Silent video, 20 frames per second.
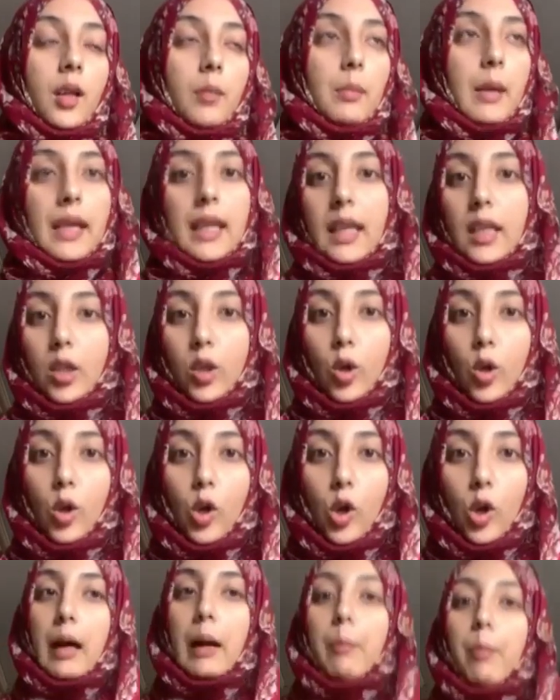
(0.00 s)
making
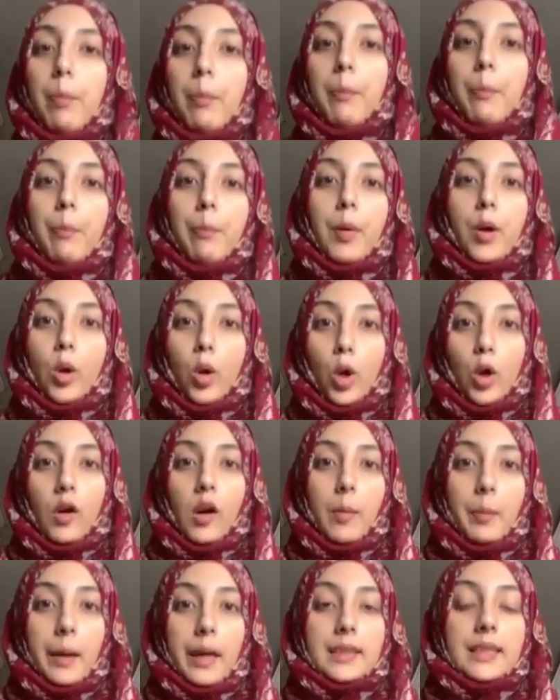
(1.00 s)
your
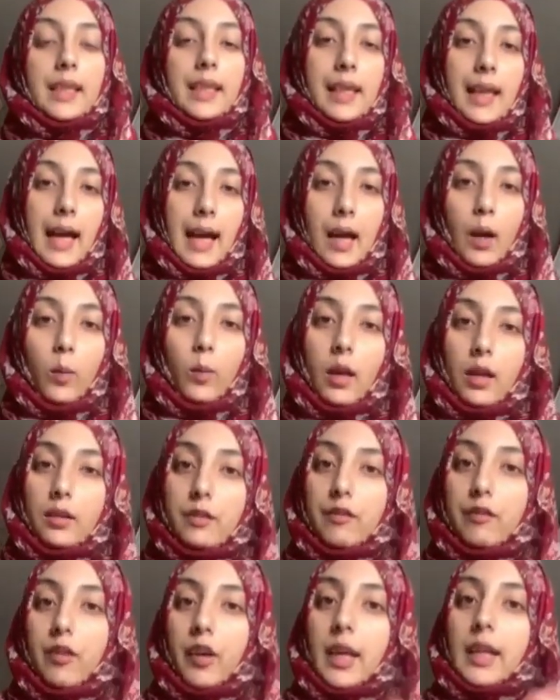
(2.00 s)
pakora batter now
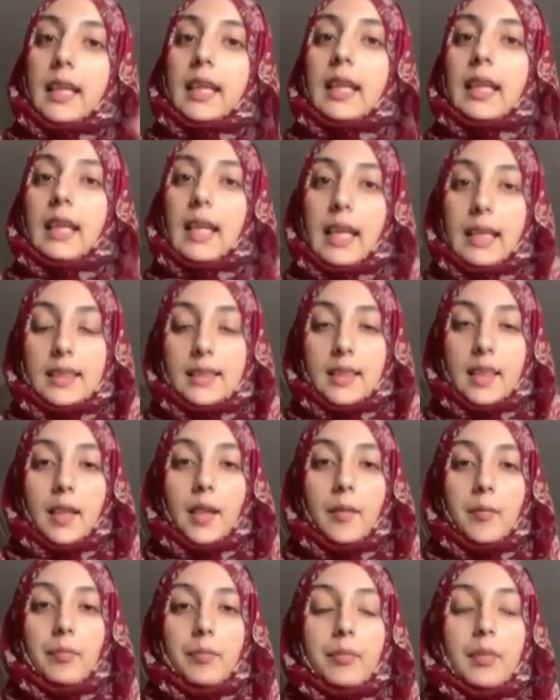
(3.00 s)
and frying it
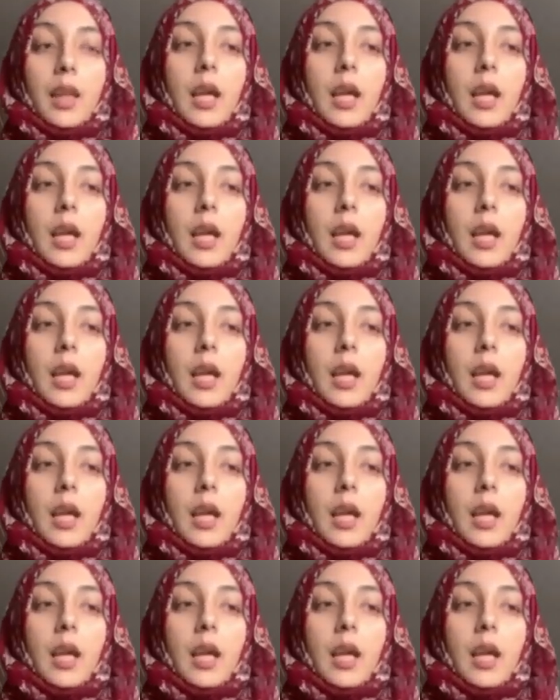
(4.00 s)
later,